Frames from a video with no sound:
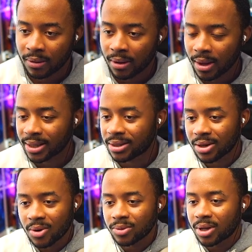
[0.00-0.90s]
That's
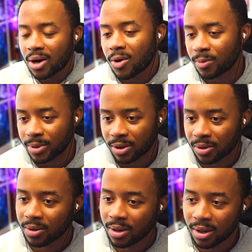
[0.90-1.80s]
so dope,
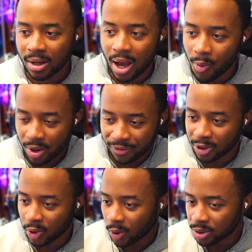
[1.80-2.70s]
dude. I wonder if
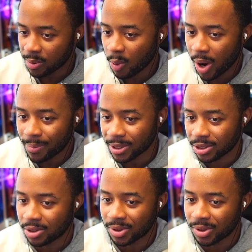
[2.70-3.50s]
there's ultimate weapons too.